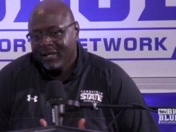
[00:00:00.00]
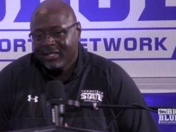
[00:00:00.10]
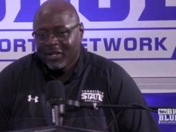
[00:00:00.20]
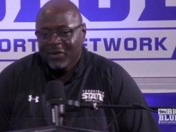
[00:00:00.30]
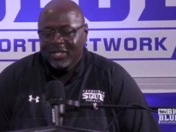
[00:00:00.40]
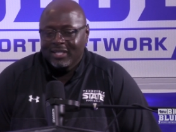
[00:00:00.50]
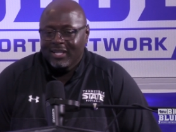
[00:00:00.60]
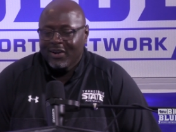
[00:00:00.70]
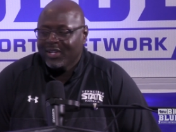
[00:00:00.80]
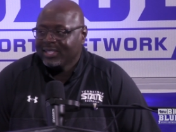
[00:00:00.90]
you know, in
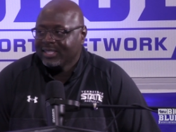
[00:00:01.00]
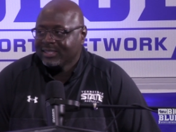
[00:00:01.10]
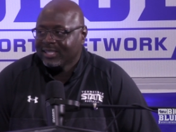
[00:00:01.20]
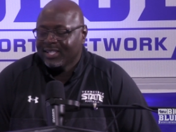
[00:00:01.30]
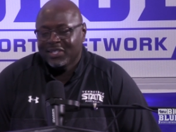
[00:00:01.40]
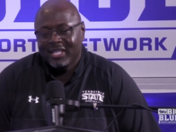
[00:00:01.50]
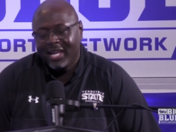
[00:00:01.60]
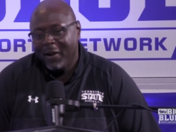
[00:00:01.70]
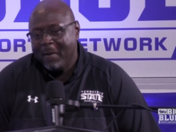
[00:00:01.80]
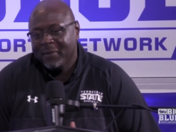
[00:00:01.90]
the audience here and there,